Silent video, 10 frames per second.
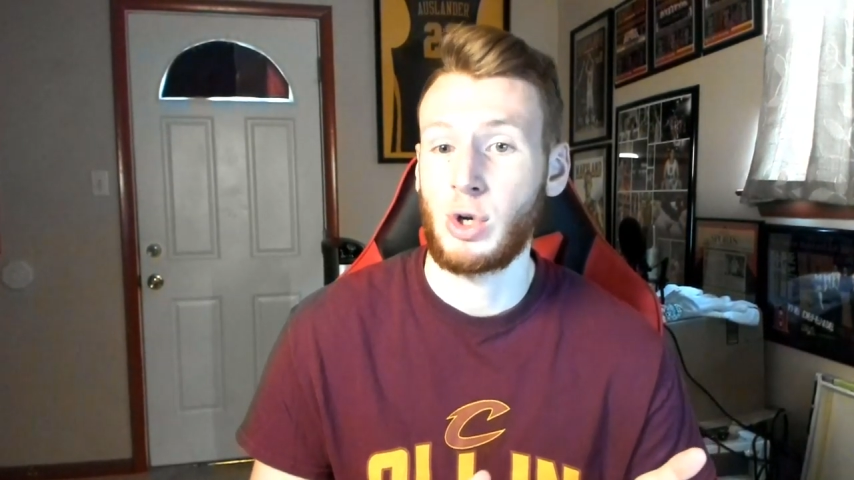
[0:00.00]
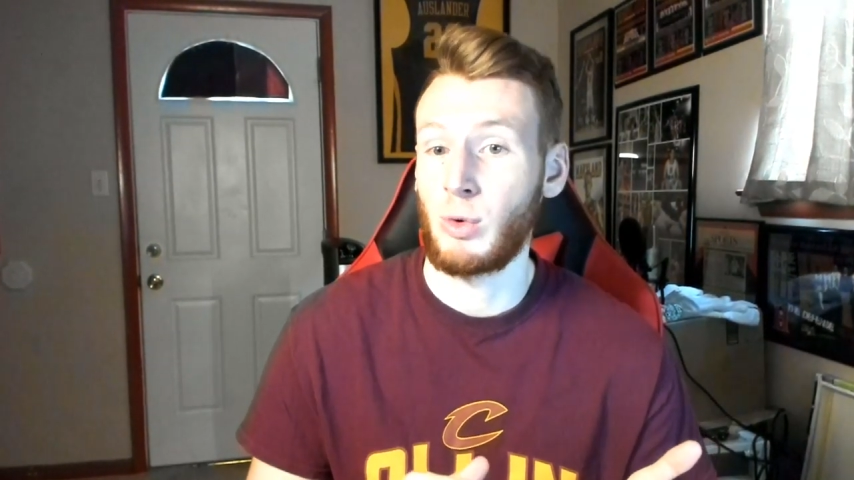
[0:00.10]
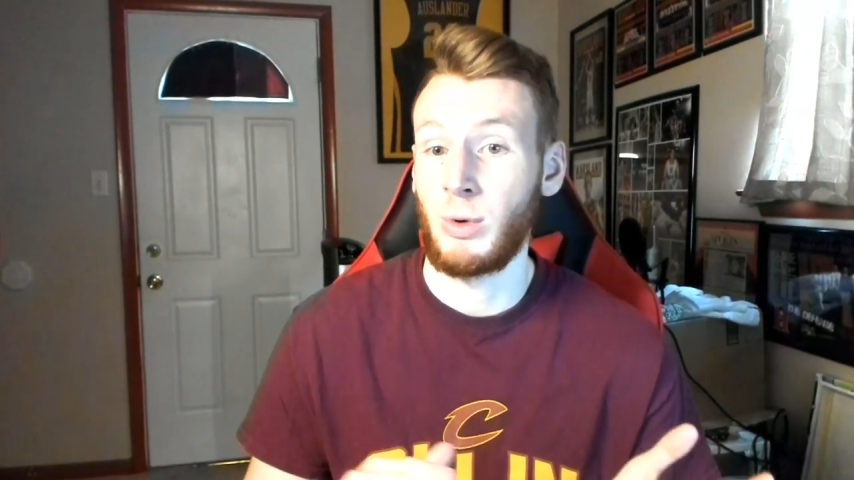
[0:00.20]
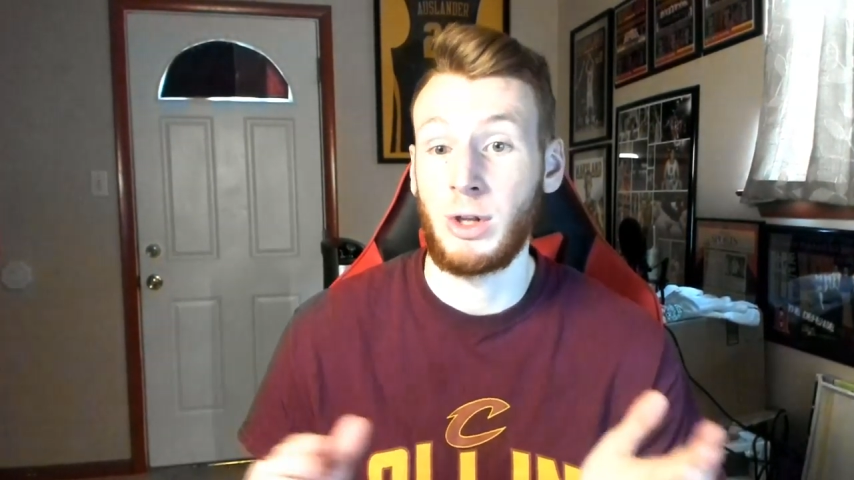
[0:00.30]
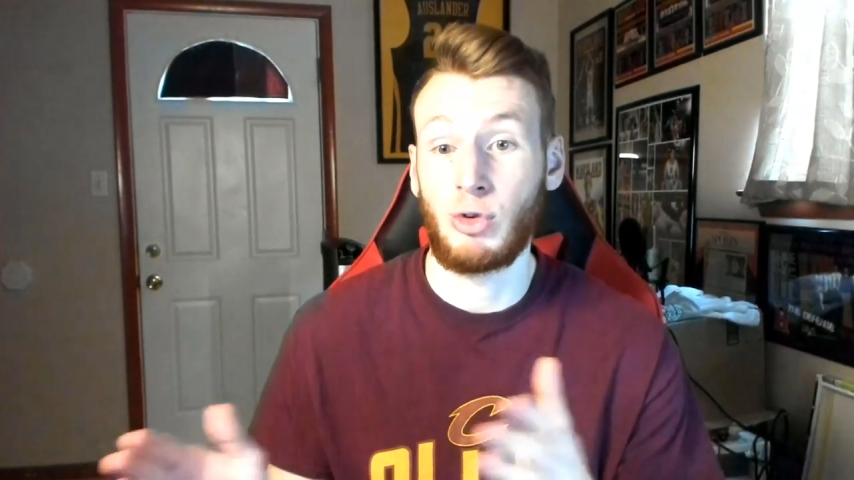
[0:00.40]
you
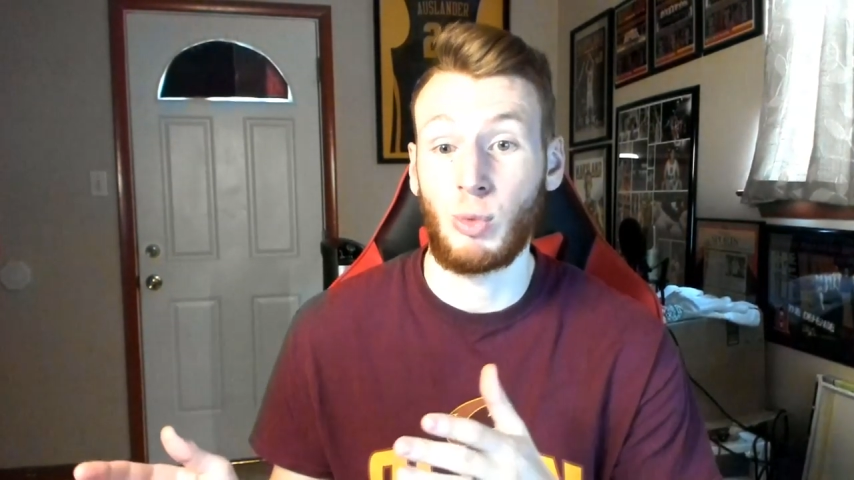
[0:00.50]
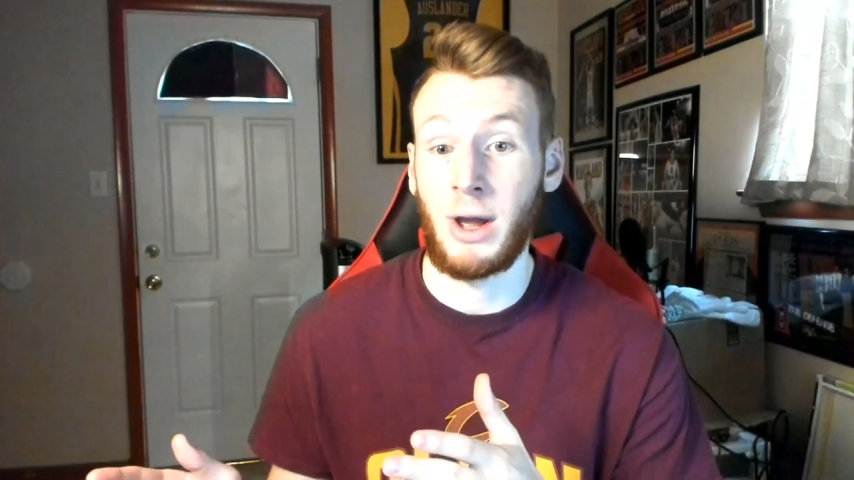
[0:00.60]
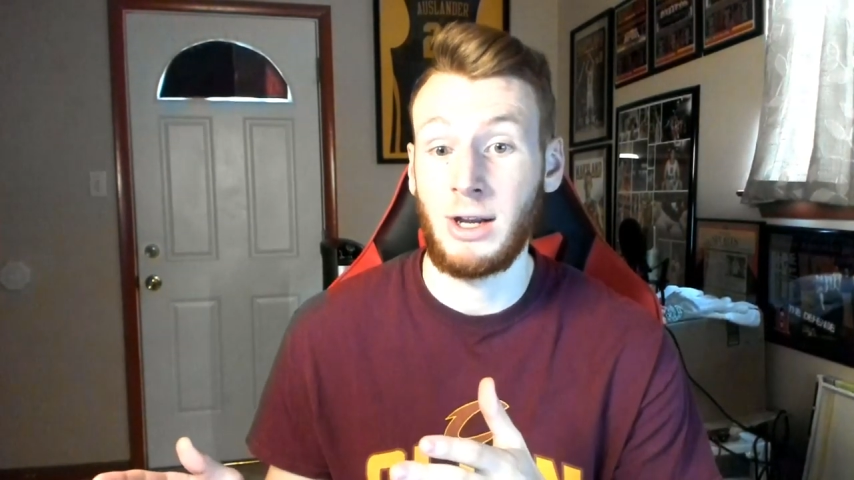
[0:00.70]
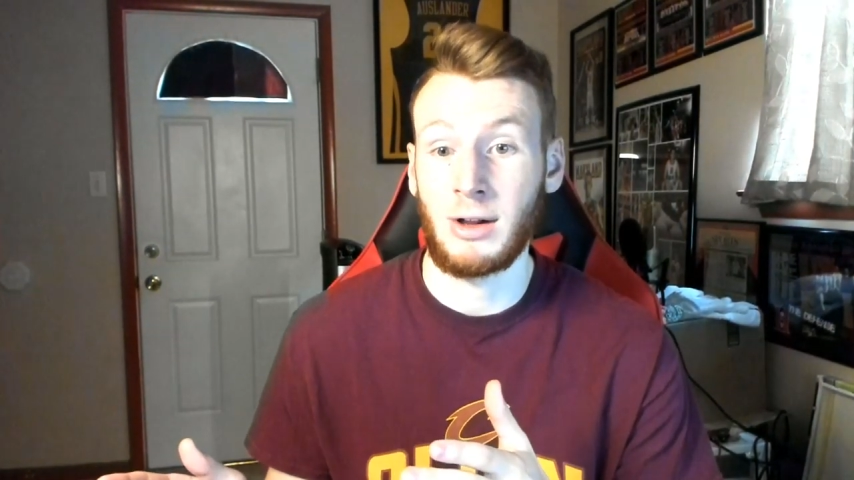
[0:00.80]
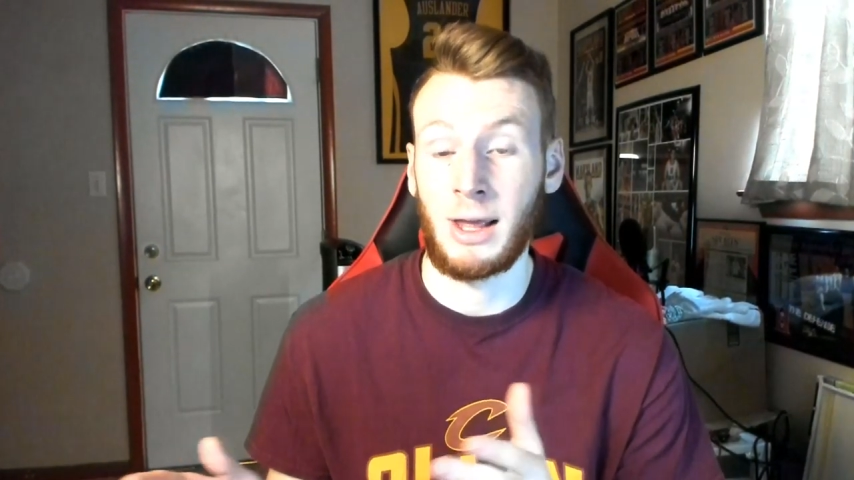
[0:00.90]
can really
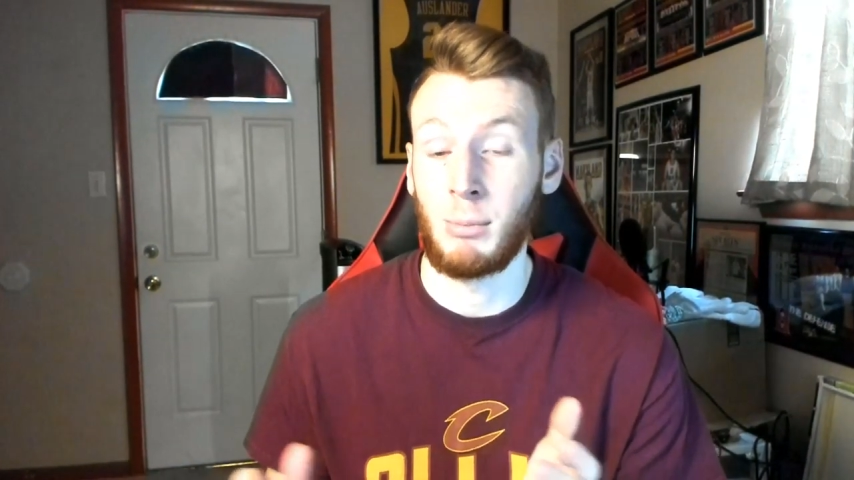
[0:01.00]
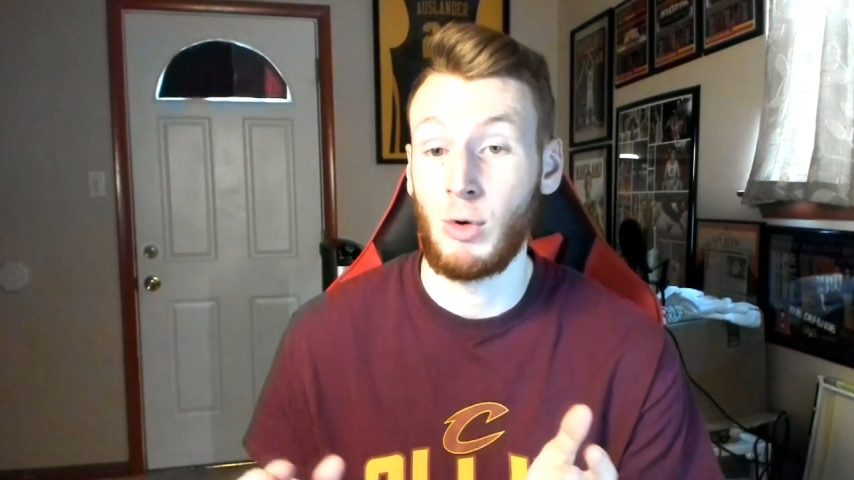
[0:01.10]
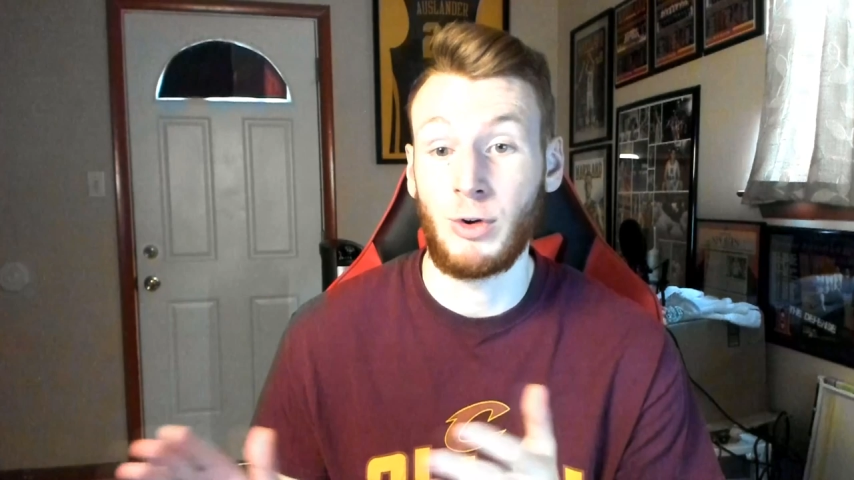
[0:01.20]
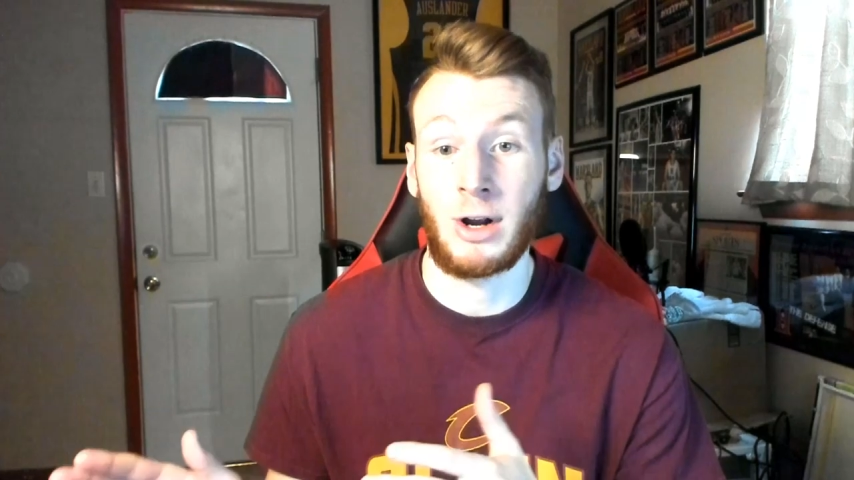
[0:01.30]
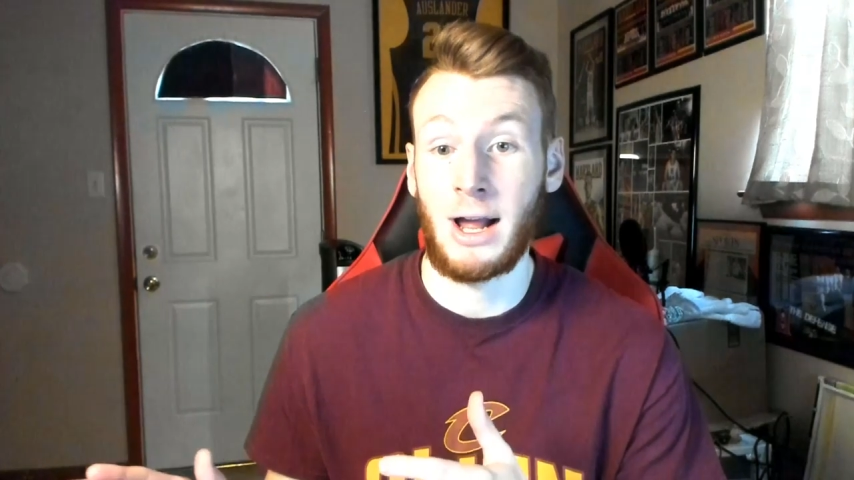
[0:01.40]
sway your, like
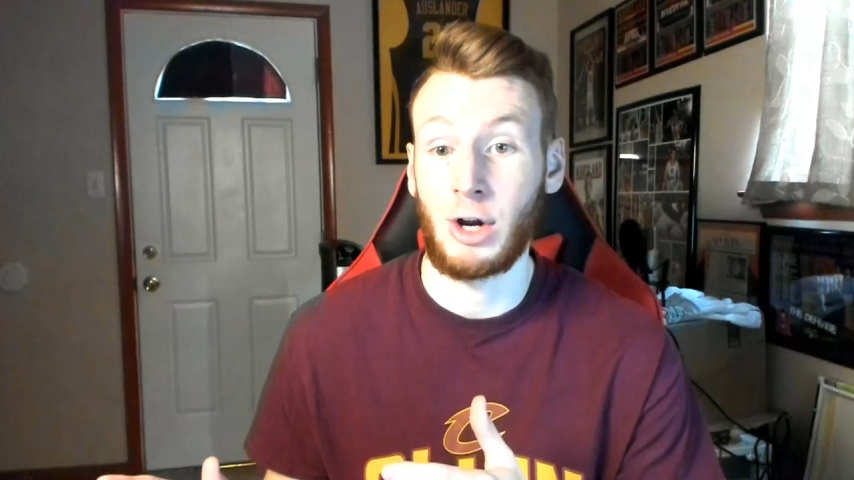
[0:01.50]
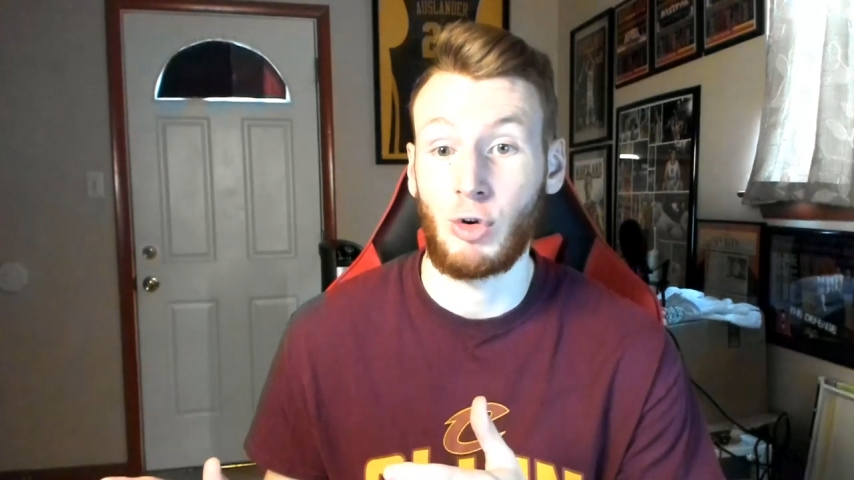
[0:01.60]
move your guy